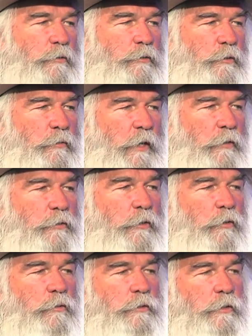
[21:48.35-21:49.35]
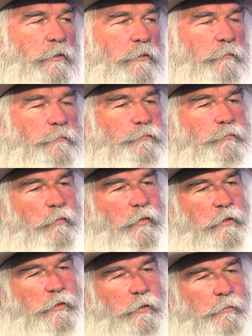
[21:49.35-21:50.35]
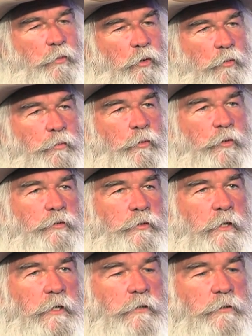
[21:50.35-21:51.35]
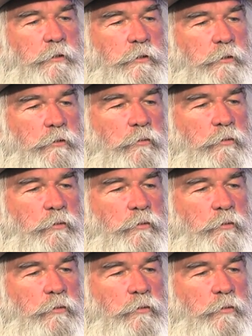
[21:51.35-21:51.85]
So I thought that the appropriate thing to do